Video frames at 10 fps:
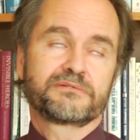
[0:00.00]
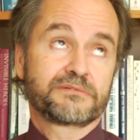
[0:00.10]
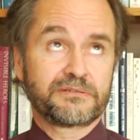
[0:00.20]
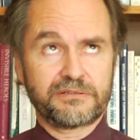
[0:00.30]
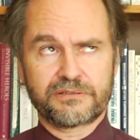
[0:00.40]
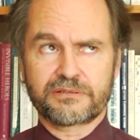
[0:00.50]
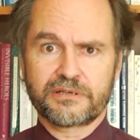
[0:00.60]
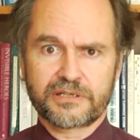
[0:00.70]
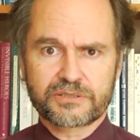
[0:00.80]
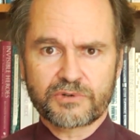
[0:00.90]
I should
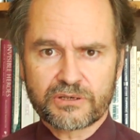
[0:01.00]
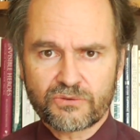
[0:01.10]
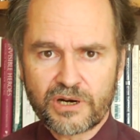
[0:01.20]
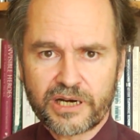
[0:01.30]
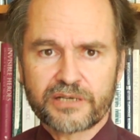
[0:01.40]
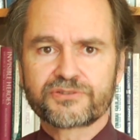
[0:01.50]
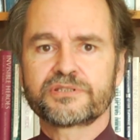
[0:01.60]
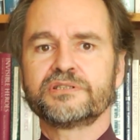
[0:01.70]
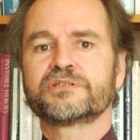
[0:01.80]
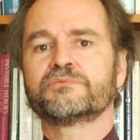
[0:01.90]
ask my wife,
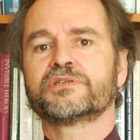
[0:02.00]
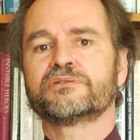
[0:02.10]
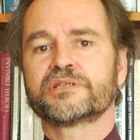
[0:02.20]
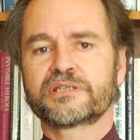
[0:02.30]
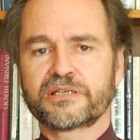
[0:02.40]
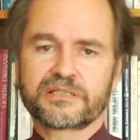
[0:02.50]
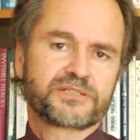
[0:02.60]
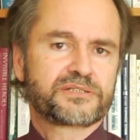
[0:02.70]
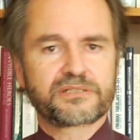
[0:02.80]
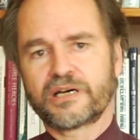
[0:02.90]
she's the one who
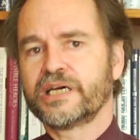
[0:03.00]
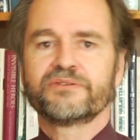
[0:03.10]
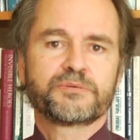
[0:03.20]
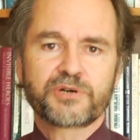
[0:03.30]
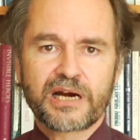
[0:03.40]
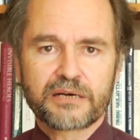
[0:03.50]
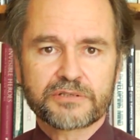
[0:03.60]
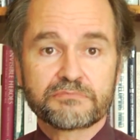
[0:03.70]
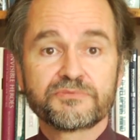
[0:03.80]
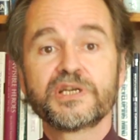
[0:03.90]
thinks I have a
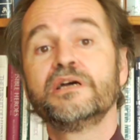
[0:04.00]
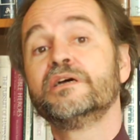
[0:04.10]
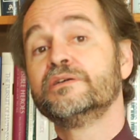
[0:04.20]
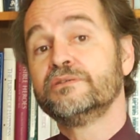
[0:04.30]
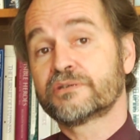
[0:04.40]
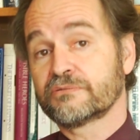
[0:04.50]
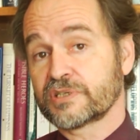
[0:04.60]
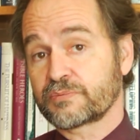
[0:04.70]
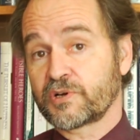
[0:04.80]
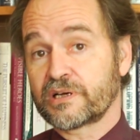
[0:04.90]
problem, you can
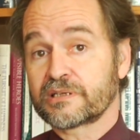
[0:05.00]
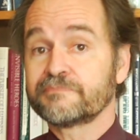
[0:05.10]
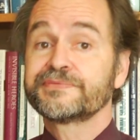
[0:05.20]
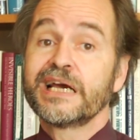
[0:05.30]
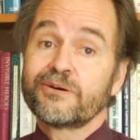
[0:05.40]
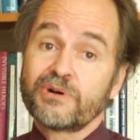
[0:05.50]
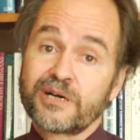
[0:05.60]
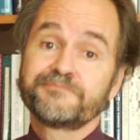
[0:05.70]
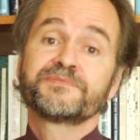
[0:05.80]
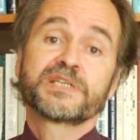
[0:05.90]
respond,
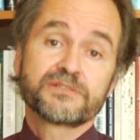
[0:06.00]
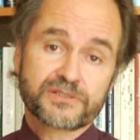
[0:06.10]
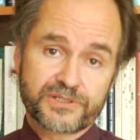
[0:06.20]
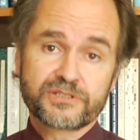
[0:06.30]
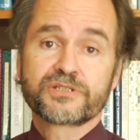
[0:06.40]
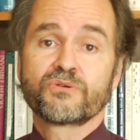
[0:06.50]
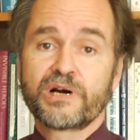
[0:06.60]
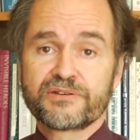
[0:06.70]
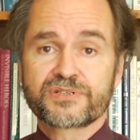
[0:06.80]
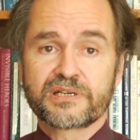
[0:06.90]
well, since your
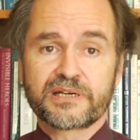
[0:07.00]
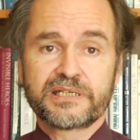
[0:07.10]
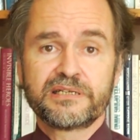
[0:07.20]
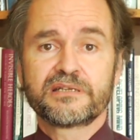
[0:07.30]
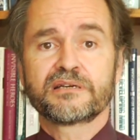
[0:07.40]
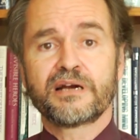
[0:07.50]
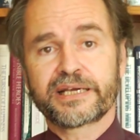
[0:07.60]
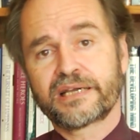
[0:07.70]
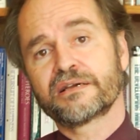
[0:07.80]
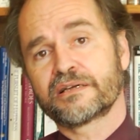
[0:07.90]
wife's not here, I
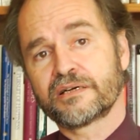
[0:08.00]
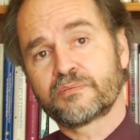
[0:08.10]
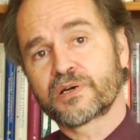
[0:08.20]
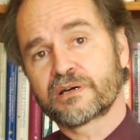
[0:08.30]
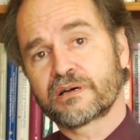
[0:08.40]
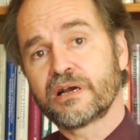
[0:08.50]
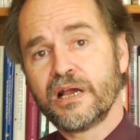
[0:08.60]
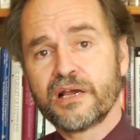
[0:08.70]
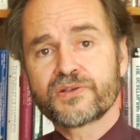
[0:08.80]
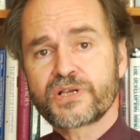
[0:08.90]
can't help her.
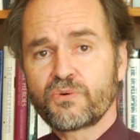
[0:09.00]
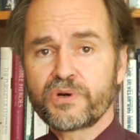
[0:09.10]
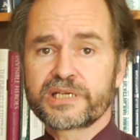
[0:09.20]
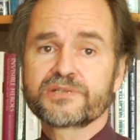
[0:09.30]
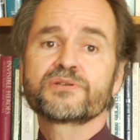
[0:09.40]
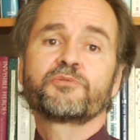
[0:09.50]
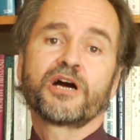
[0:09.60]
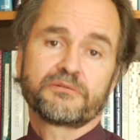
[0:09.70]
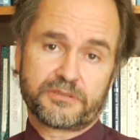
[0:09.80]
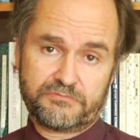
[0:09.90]
So what is the
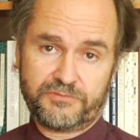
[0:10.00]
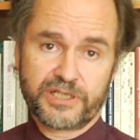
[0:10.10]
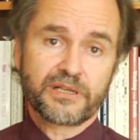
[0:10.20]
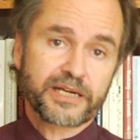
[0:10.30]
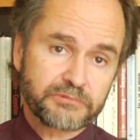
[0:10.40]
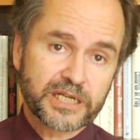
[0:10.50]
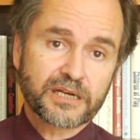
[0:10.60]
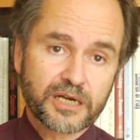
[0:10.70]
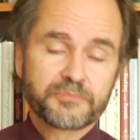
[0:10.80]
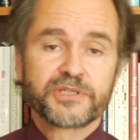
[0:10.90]
problem you'd like me to
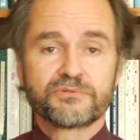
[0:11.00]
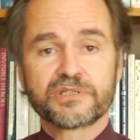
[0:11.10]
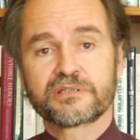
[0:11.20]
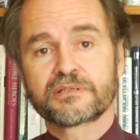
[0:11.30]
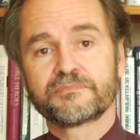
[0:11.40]
help you with?